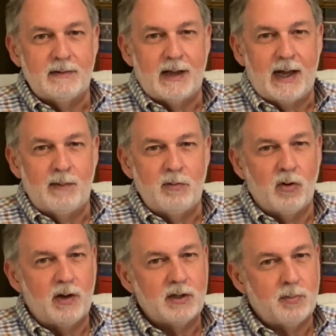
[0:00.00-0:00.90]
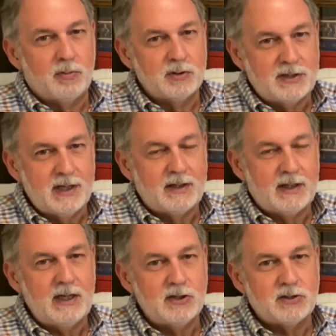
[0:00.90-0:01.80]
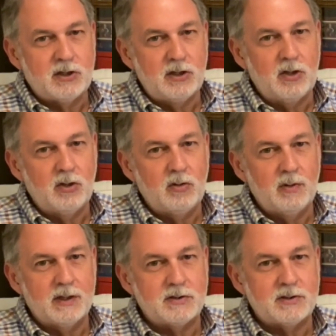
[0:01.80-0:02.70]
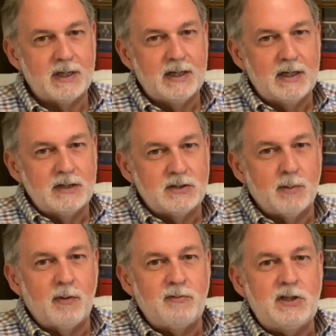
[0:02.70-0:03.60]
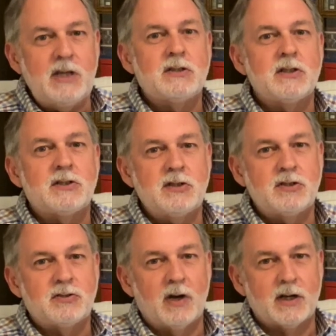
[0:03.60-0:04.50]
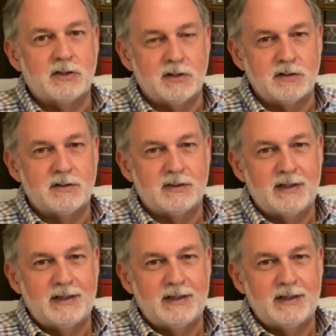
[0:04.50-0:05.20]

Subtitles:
I'm going to present these to you as some of Jesus' instructions,